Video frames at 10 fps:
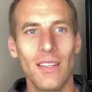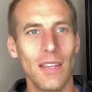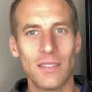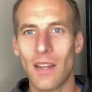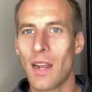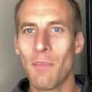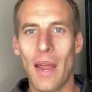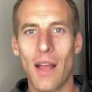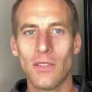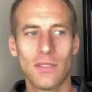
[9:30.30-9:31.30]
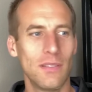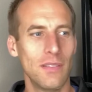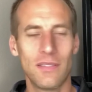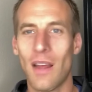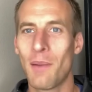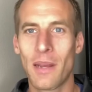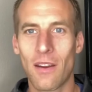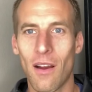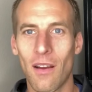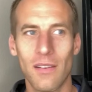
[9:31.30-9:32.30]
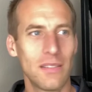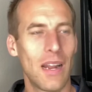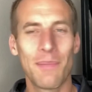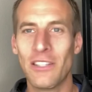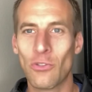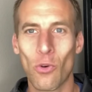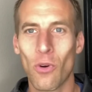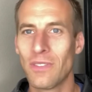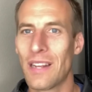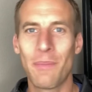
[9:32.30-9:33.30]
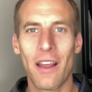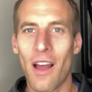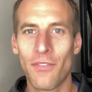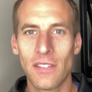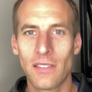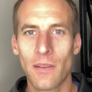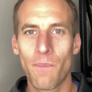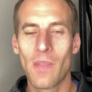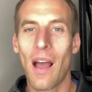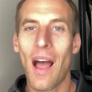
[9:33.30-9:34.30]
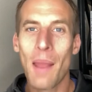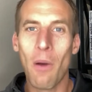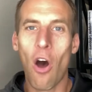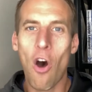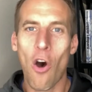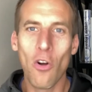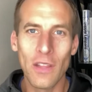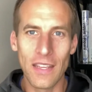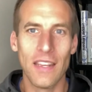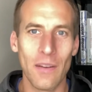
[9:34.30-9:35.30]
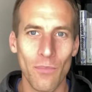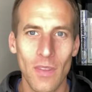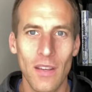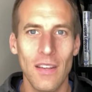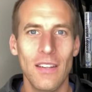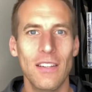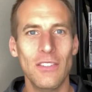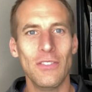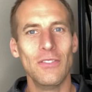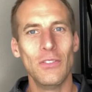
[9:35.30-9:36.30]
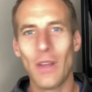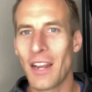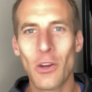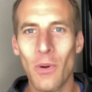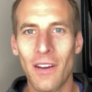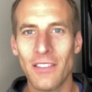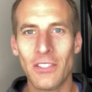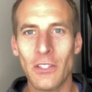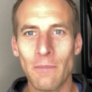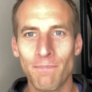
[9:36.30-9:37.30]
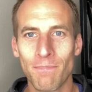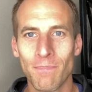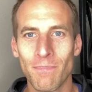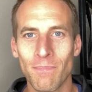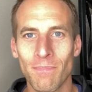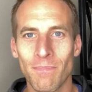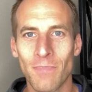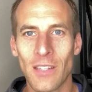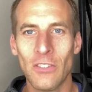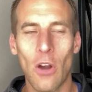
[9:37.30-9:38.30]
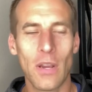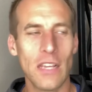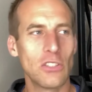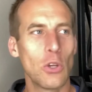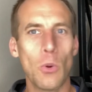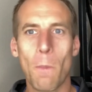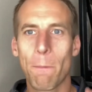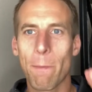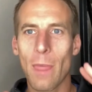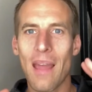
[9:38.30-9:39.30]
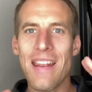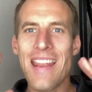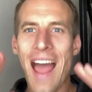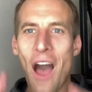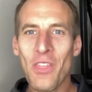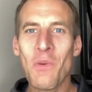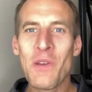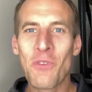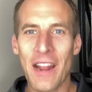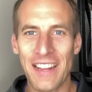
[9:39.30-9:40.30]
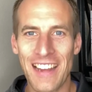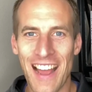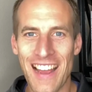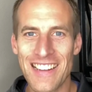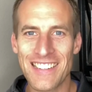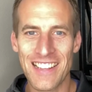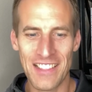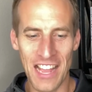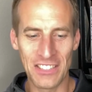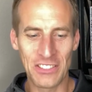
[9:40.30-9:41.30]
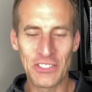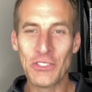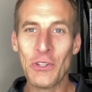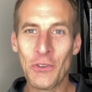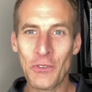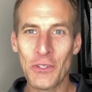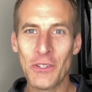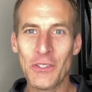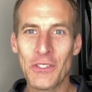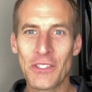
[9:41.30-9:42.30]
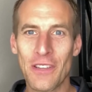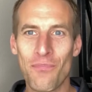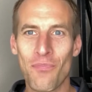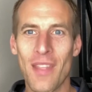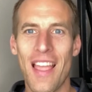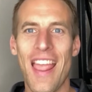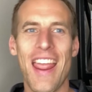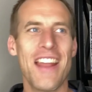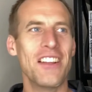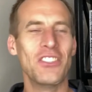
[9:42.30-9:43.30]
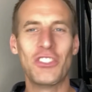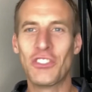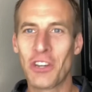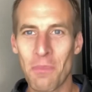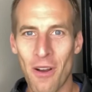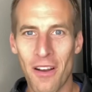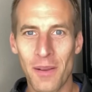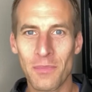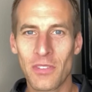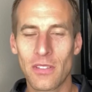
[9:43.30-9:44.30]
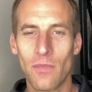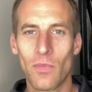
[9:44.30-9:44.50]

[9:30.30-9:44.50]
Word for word: It's not in my house. It's not in my car. It's not in my drawer. It's not in my office. I am all in. You got to go all in too. Okay, so now that we recognize that pseudofoods and sugar bombs